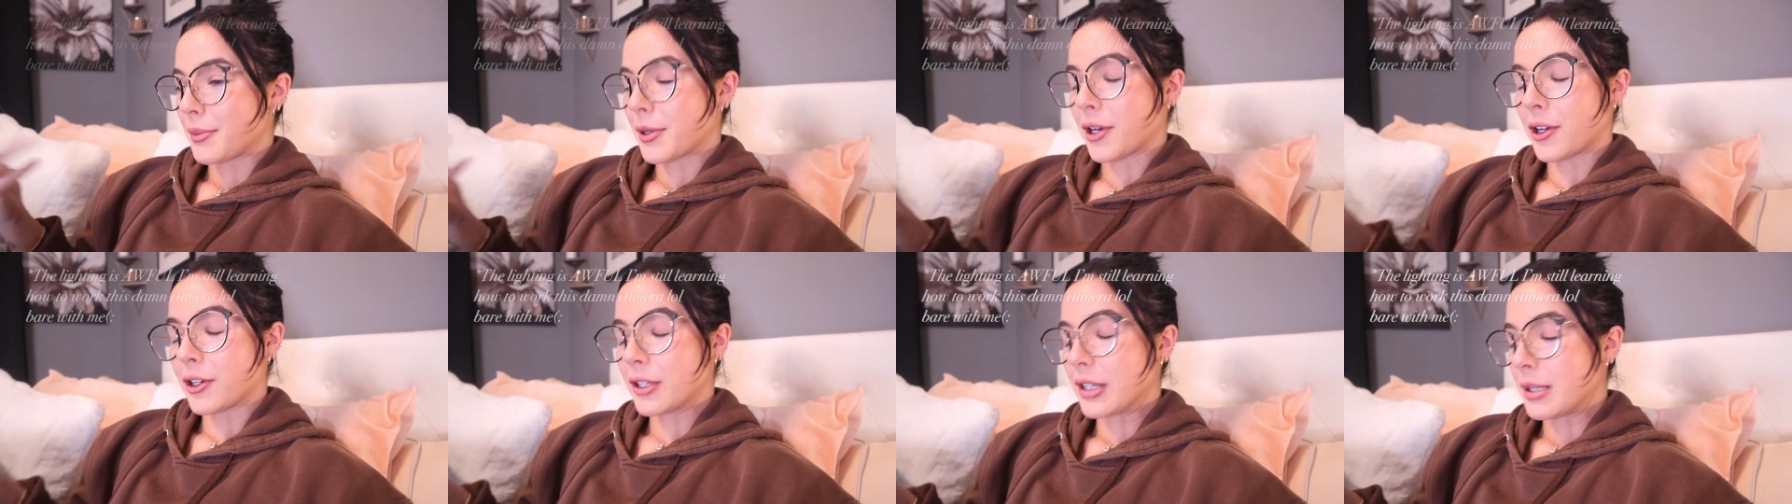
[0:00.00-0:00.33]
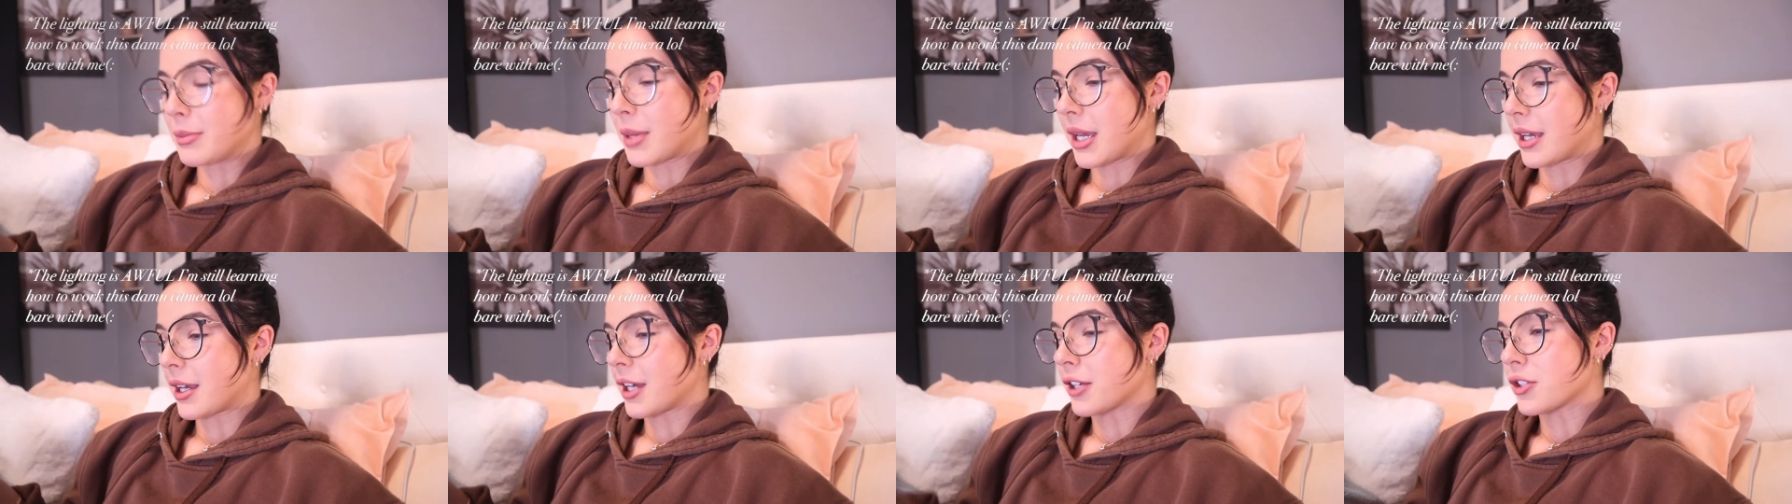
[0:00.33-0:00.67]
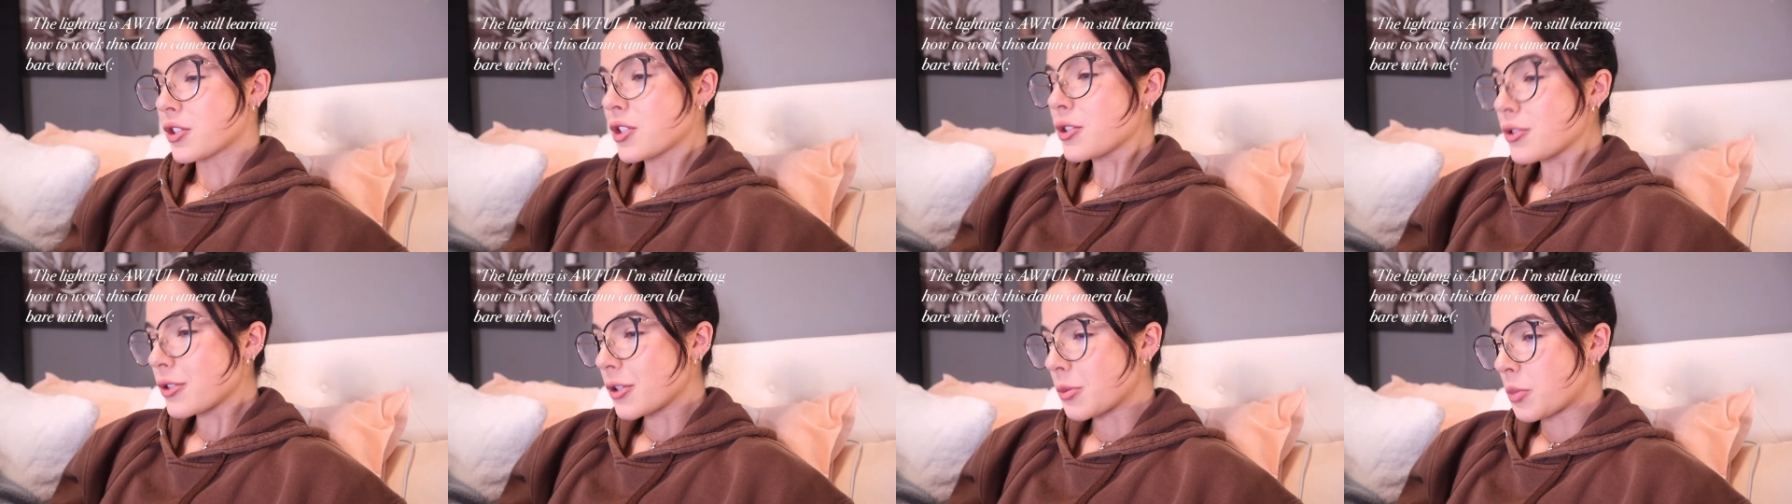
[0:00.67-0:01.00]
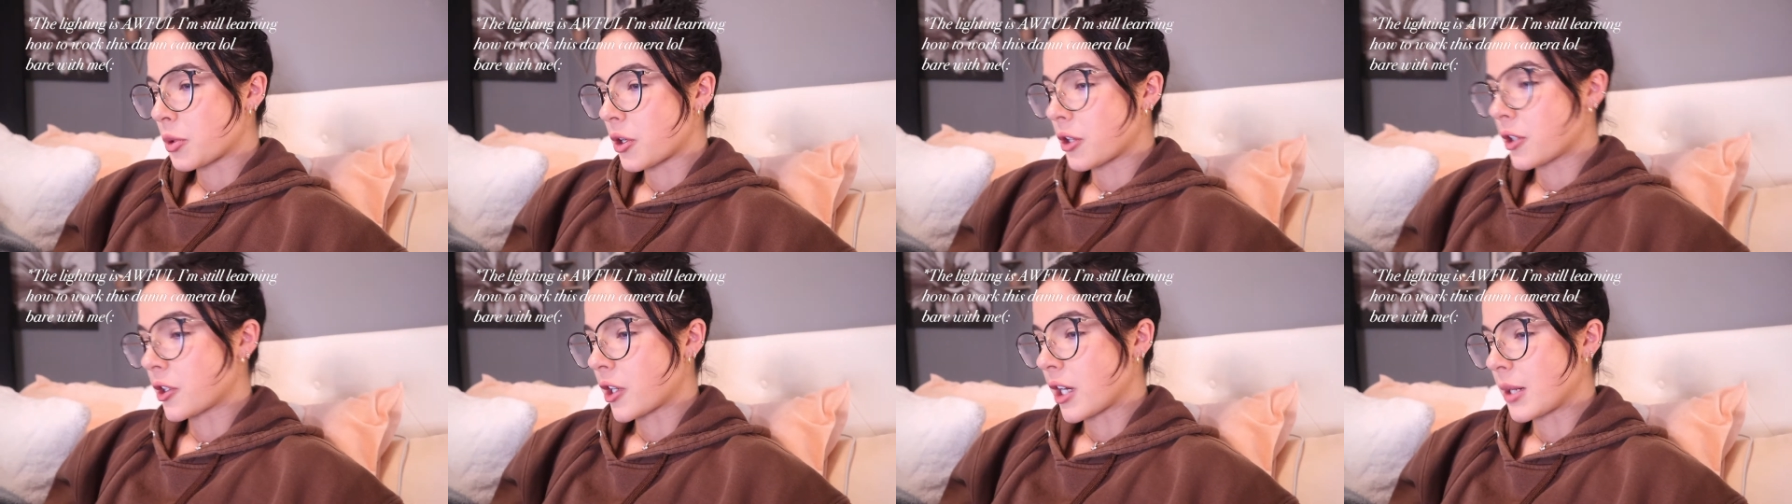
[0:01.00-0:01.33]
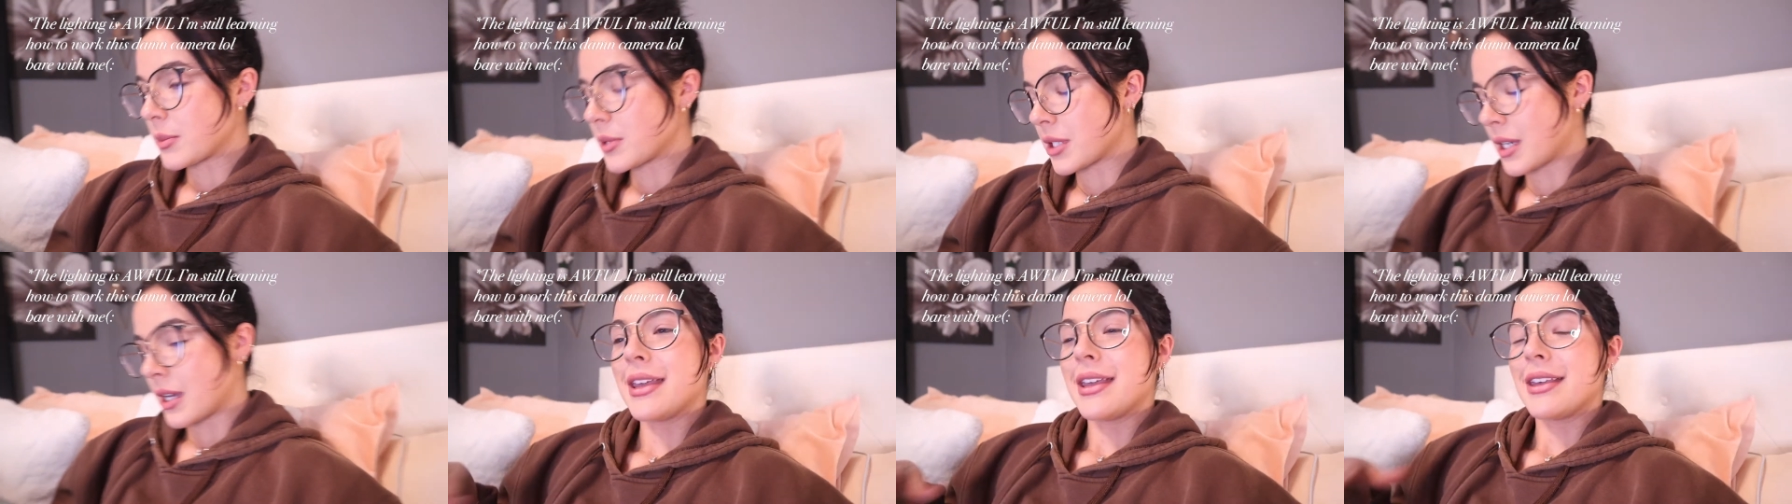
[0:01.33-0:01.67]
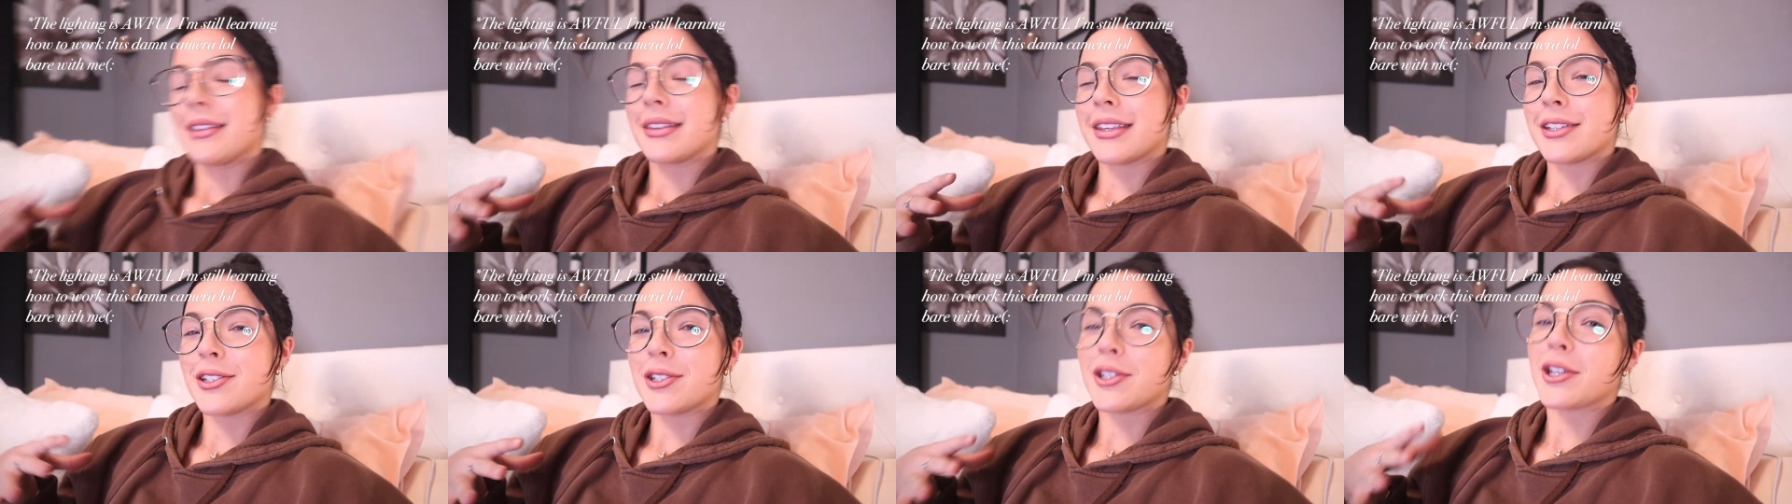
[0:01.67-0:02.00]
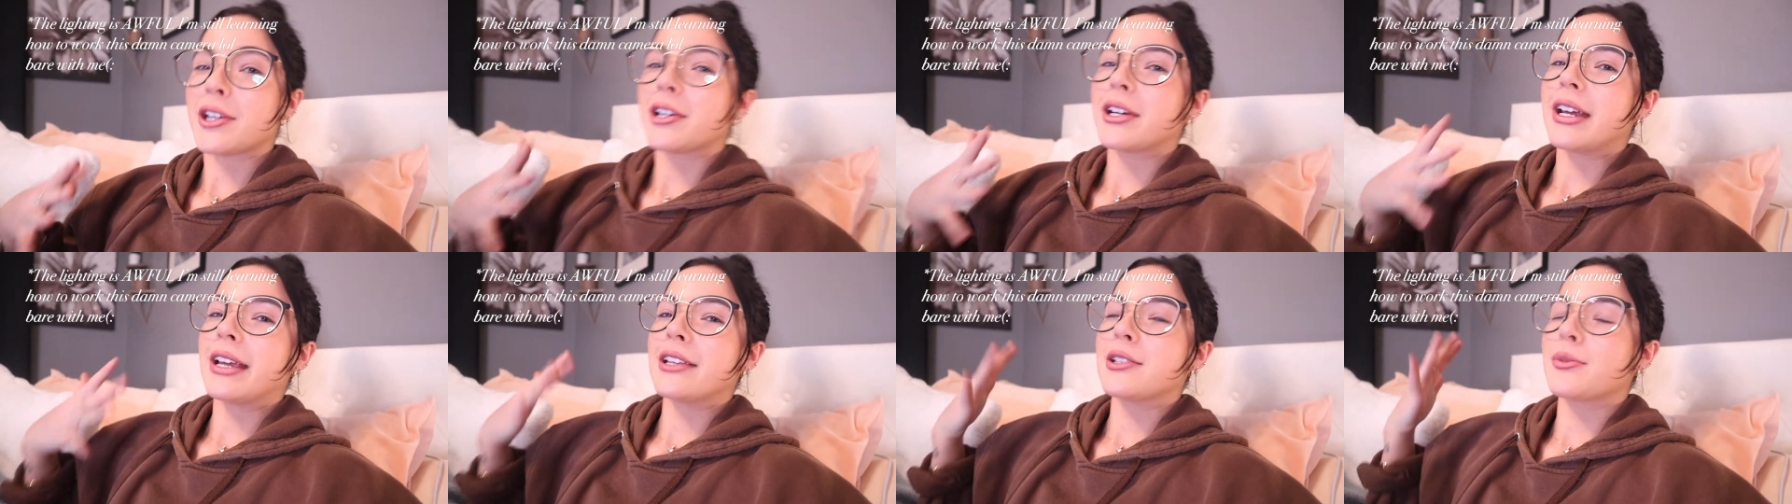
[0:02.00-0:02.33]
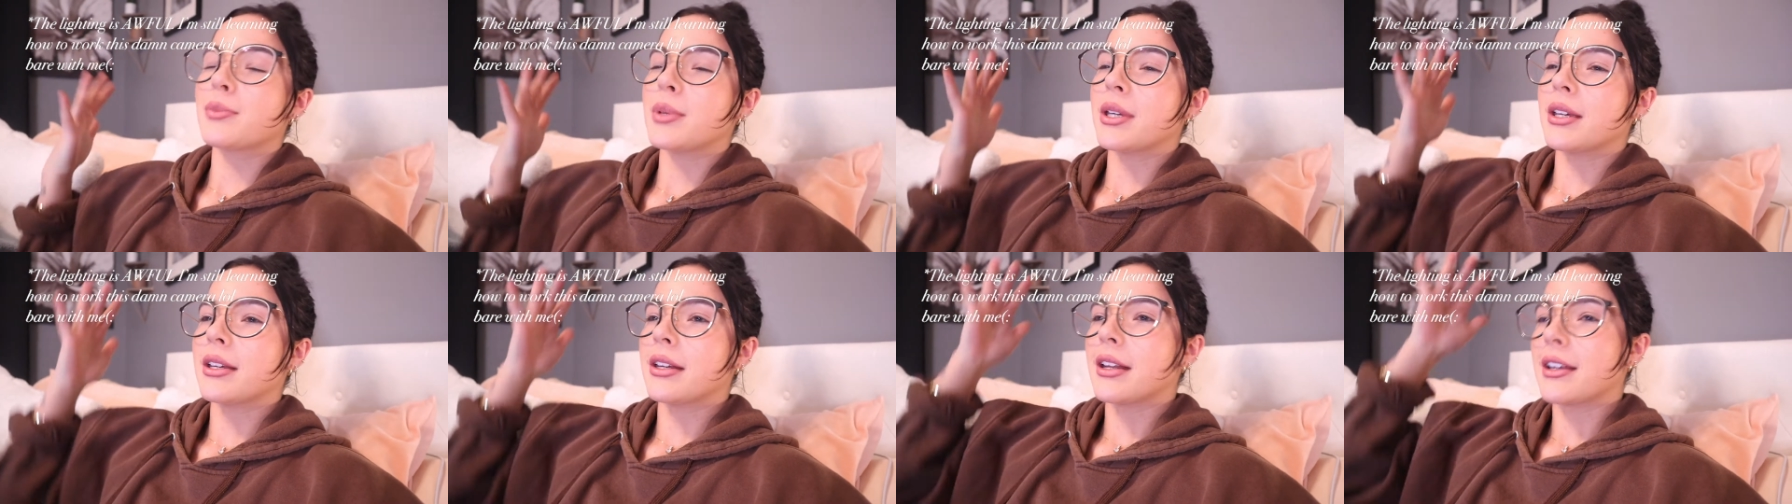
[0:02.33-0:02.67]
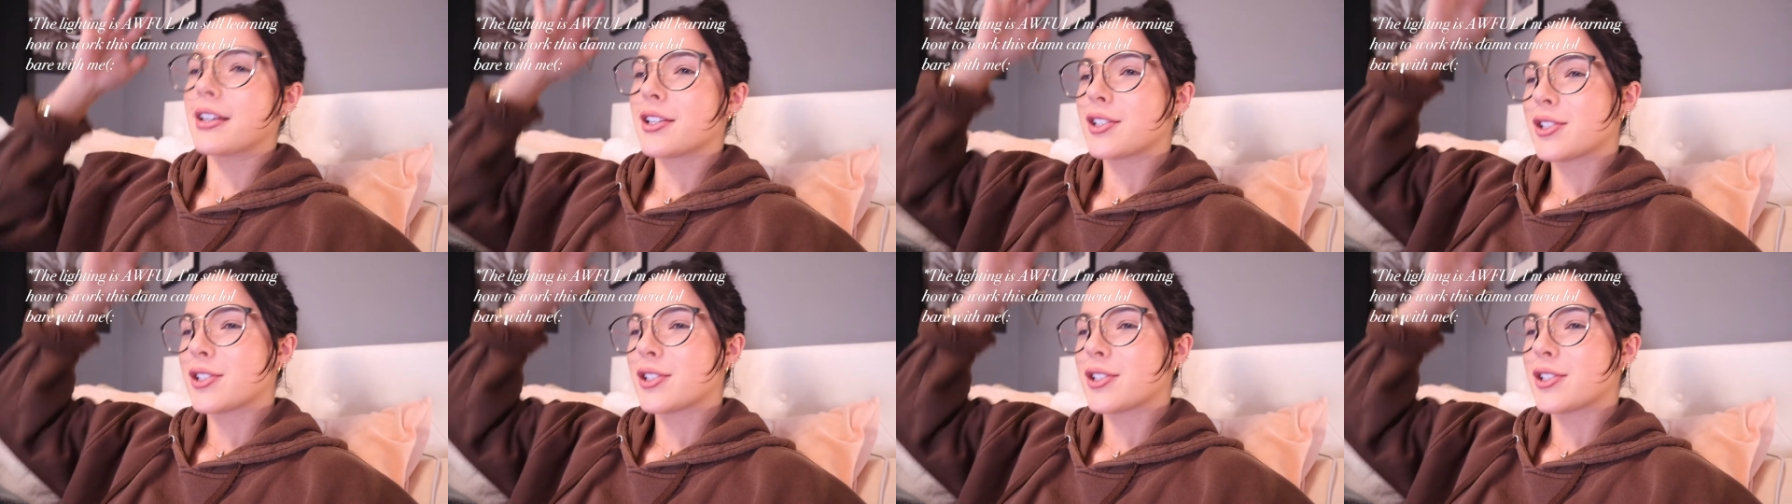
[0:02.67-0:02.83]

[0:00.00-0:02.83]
I'm currently making two new programs. This year has been